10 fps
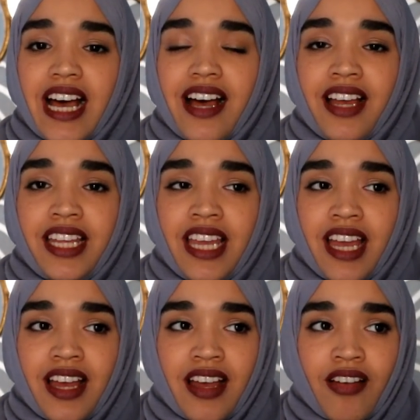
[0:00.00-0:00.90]
I
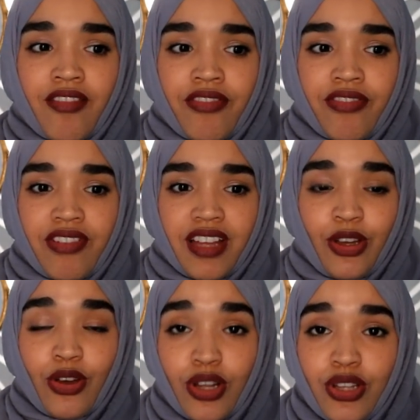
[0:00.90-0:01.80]
have
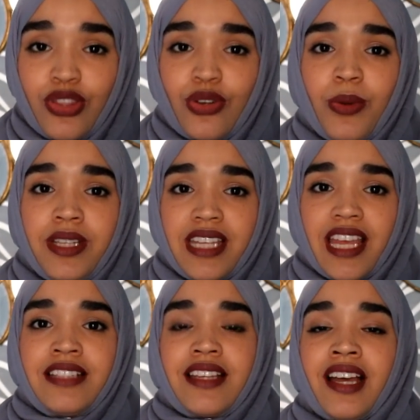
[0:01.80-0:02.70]
gone through it
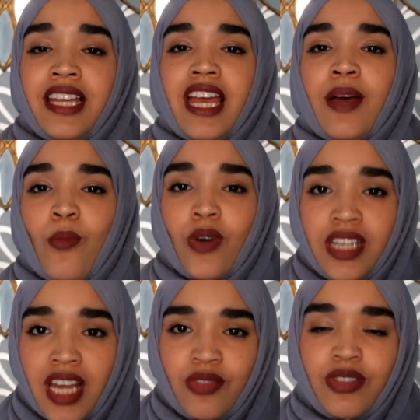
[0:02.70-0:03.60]
and I am
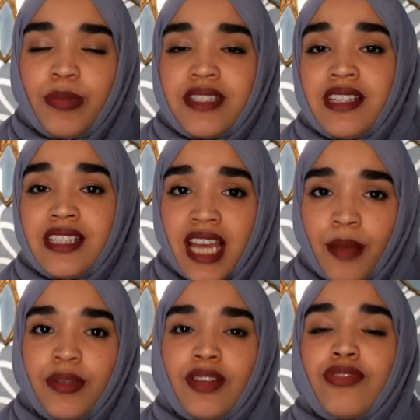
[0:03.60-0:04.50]
100%
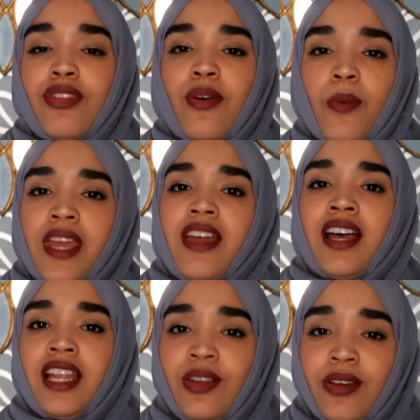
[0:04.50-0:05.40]
happier for the way
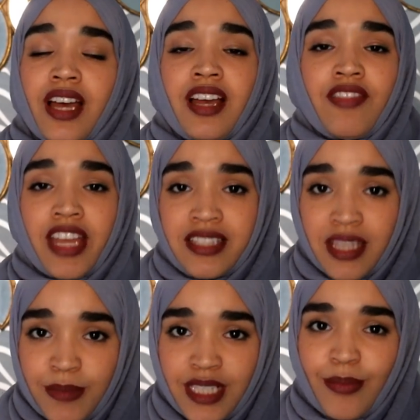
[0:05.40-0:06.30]
I look. I've
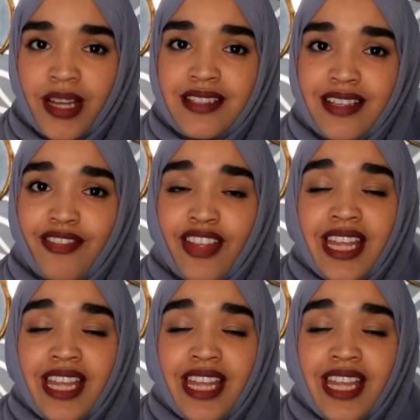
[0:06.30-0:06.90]
accepted myself.